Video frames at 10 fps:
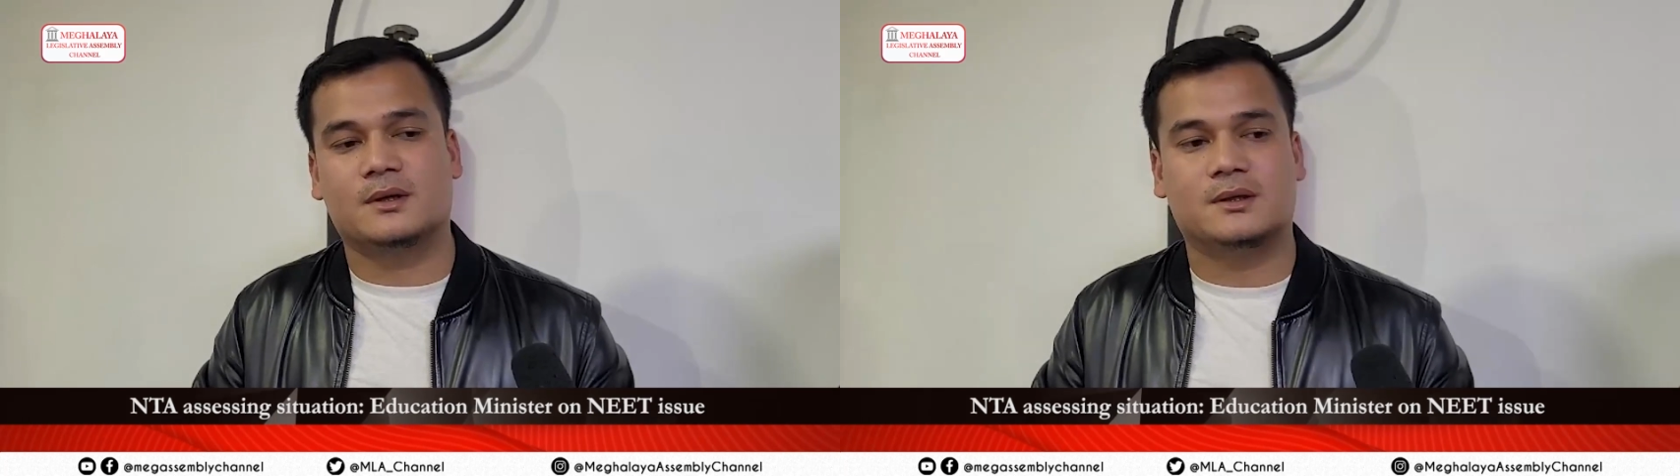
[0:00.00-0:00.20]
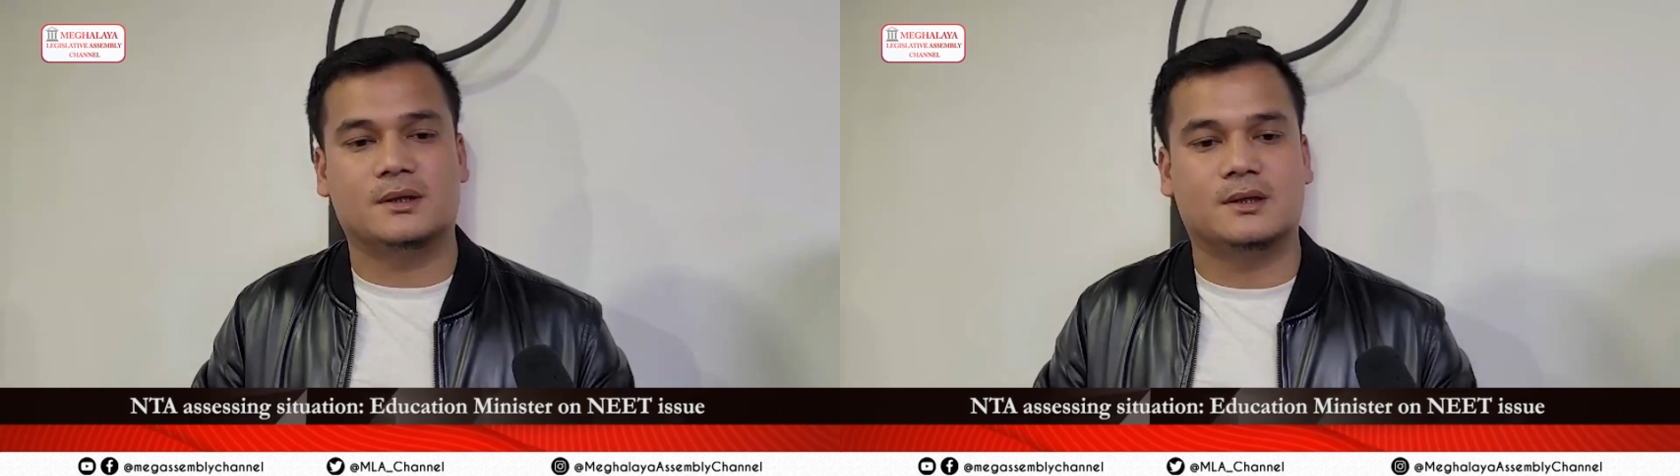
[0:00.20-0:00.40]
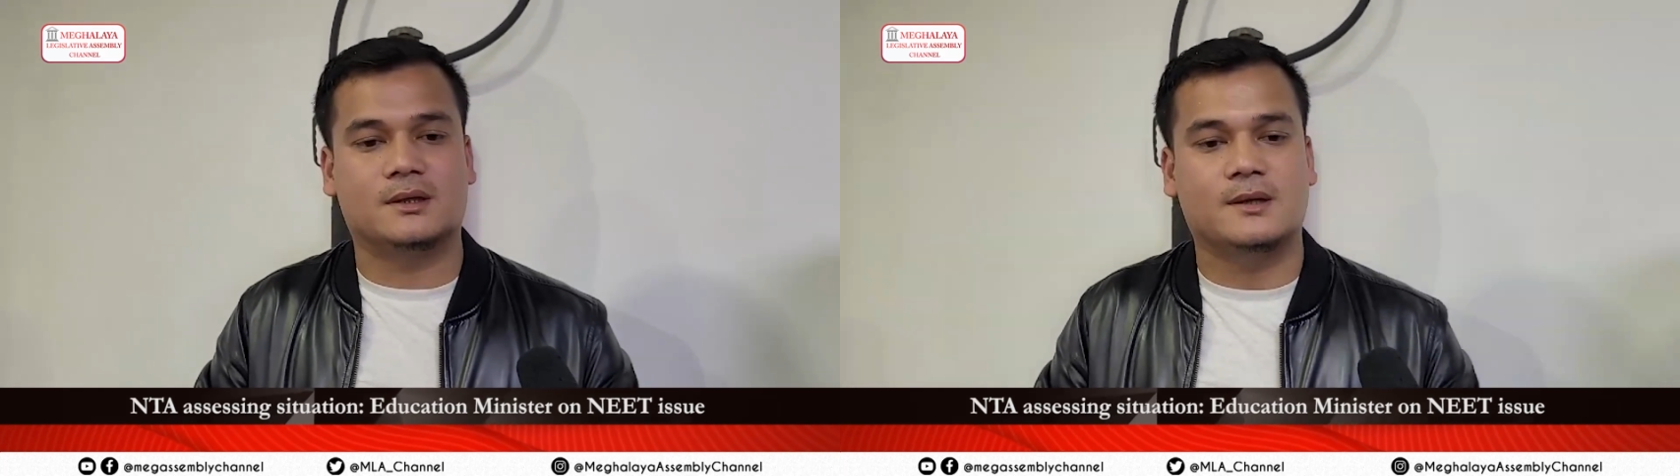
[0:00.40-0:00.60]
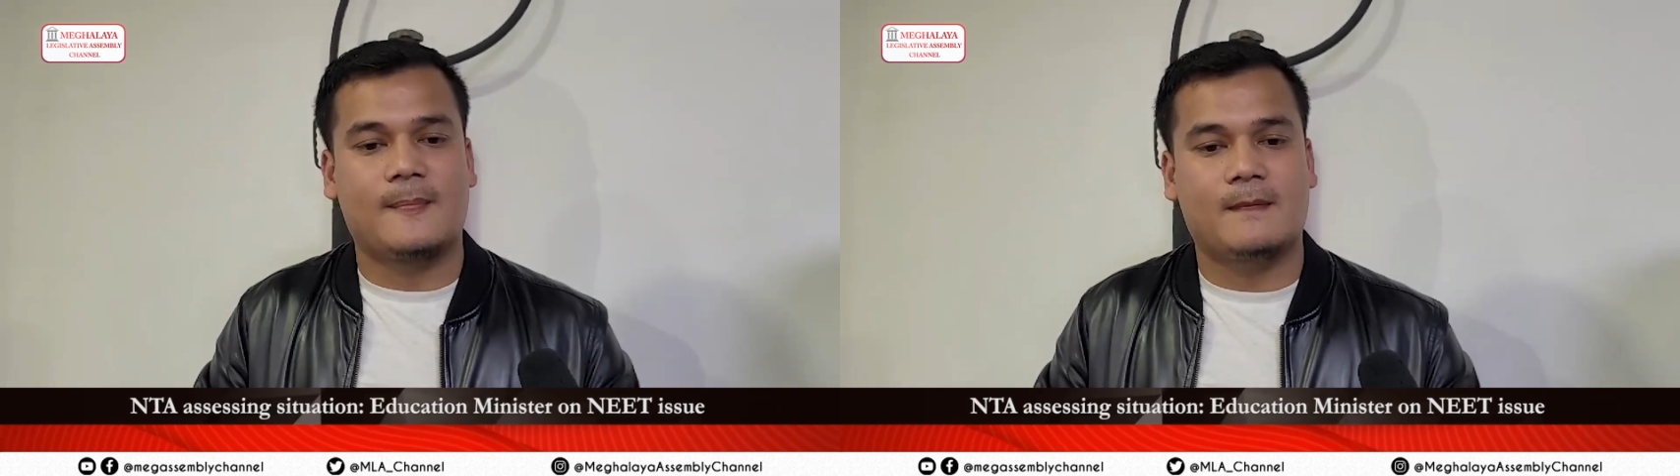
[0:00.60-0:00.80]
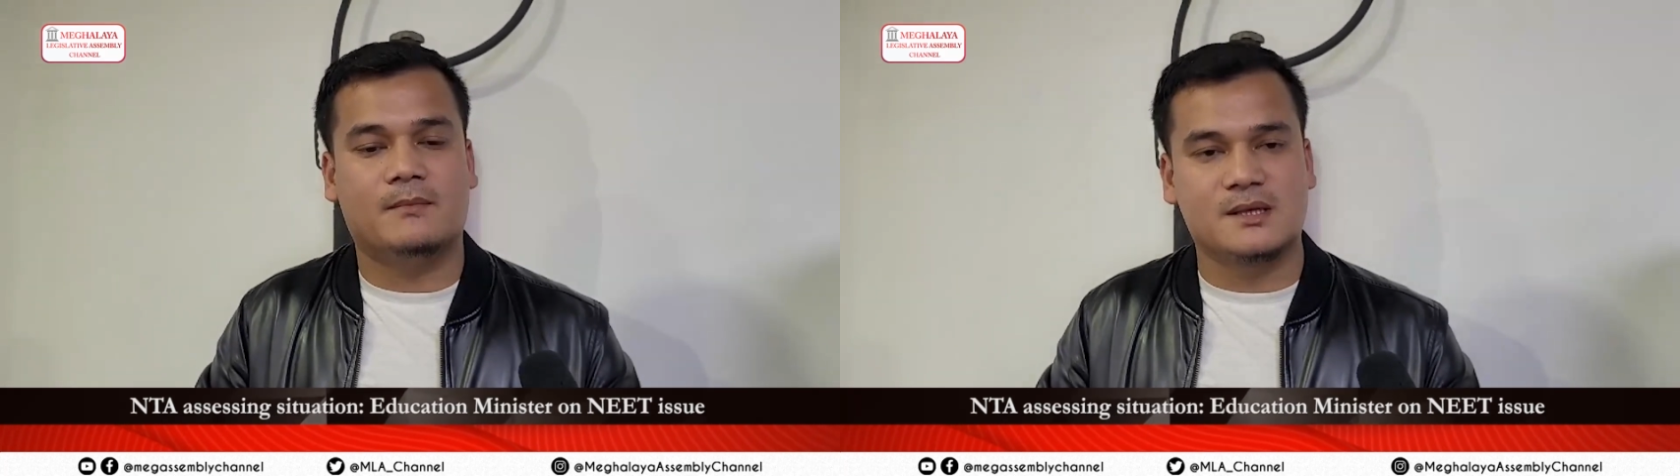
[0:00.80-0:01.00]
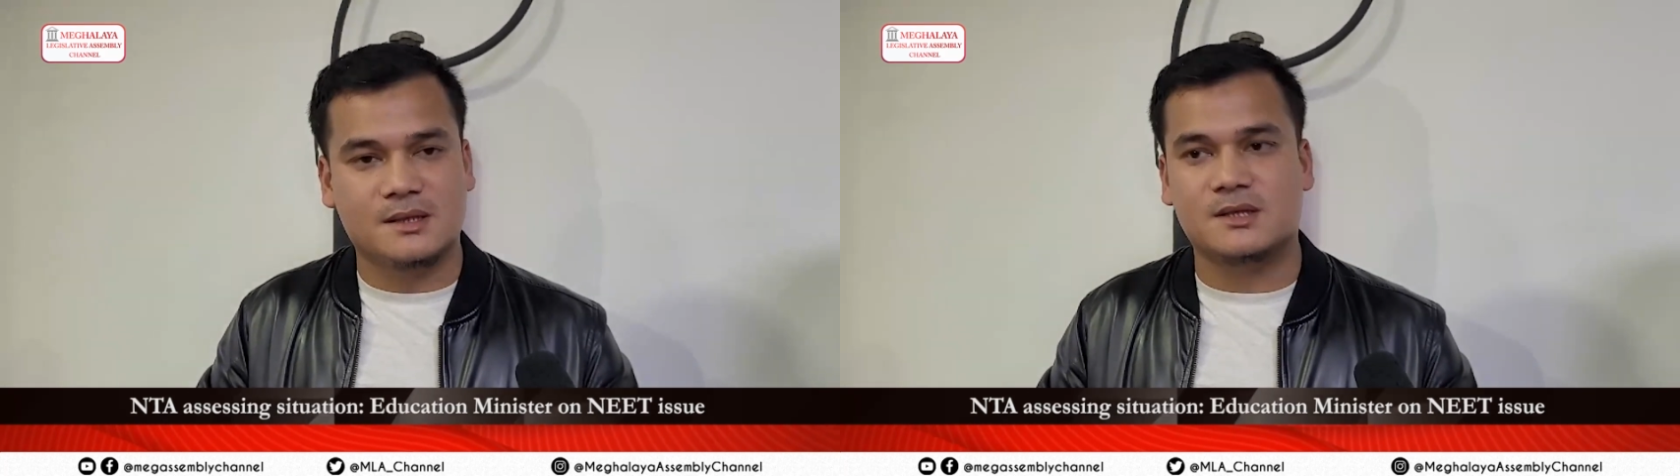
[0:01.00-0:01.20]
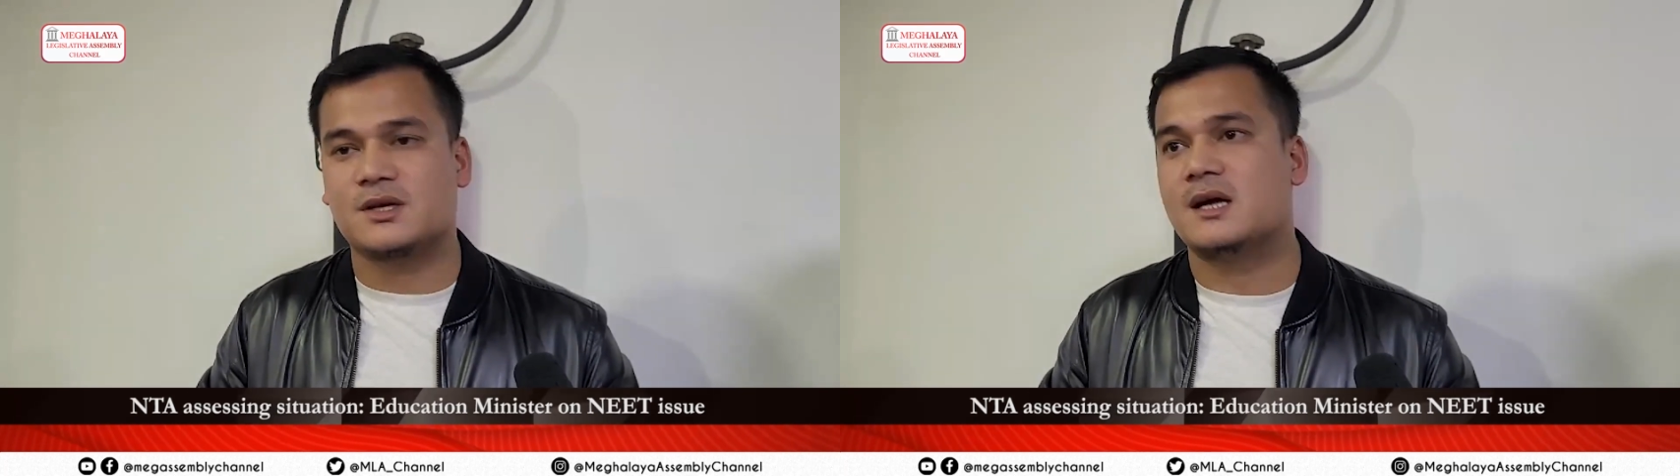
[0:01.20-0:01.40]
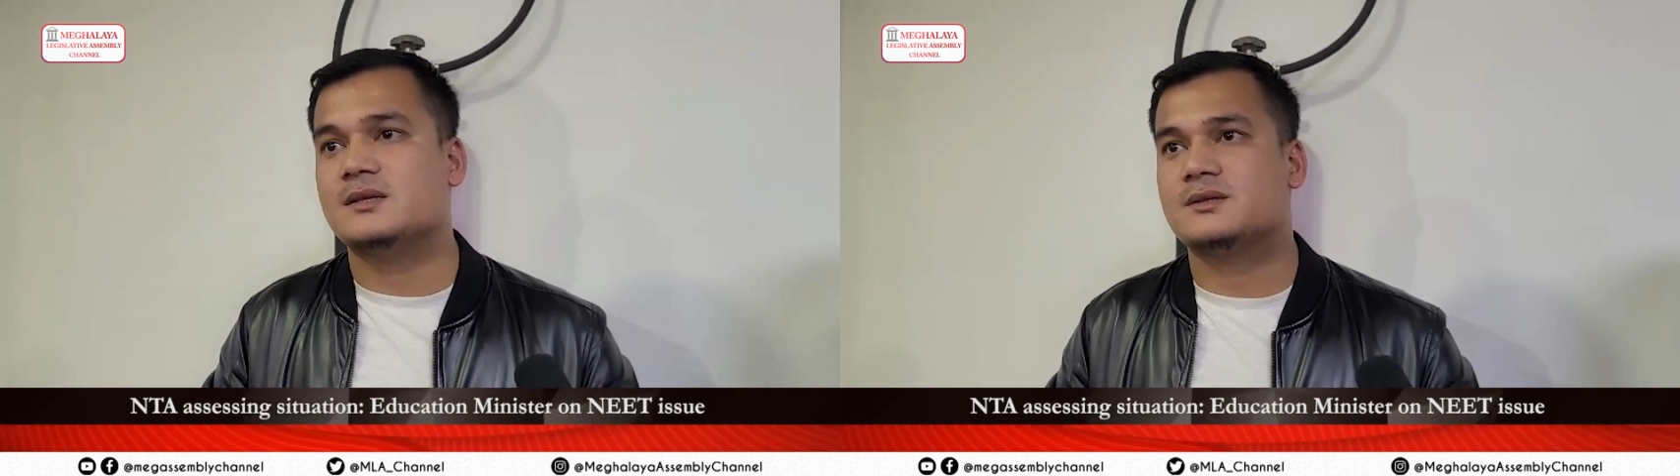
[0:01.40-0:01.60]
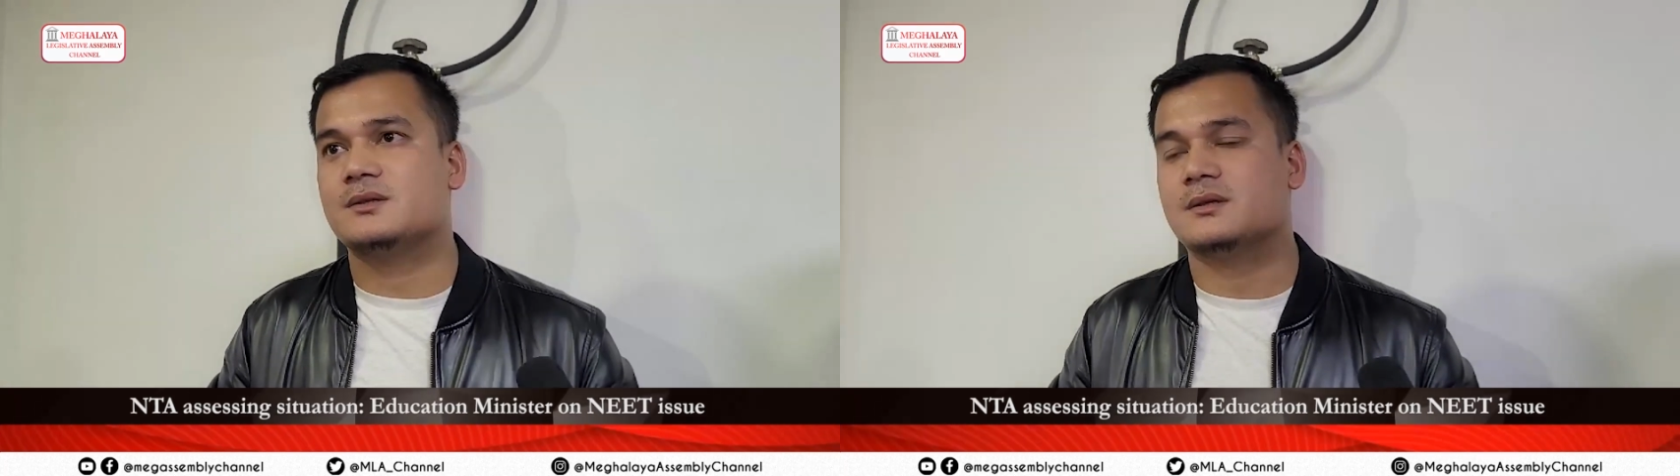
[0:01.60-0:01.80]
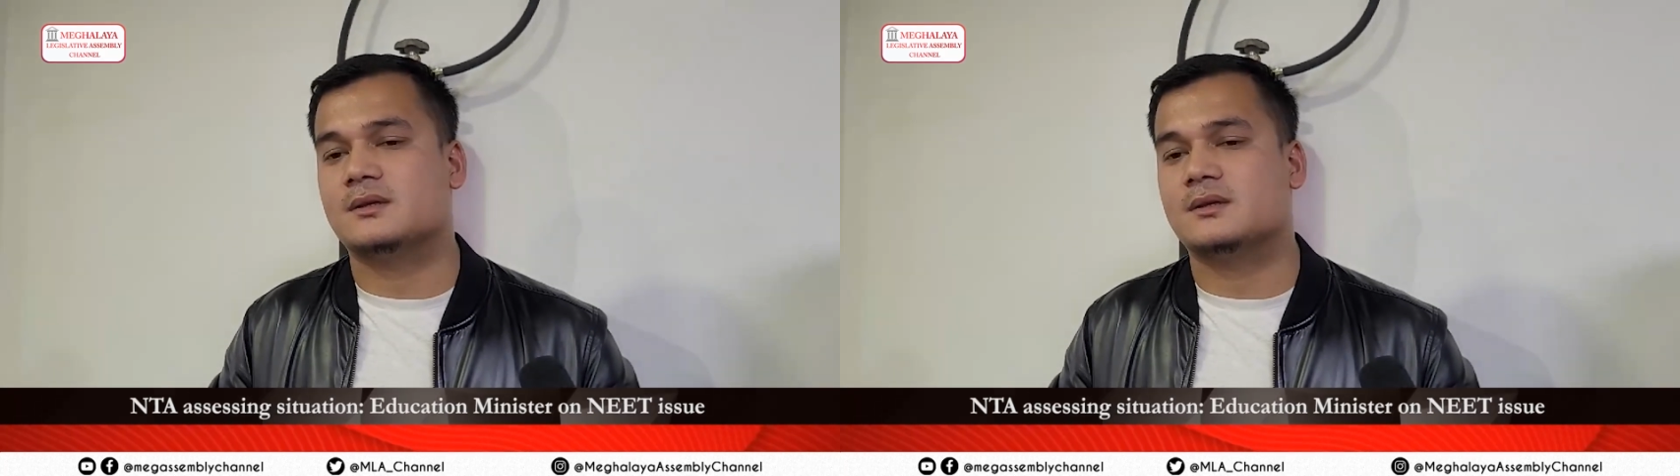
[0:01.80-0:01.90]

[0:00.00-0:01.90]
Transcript: the minister in charge,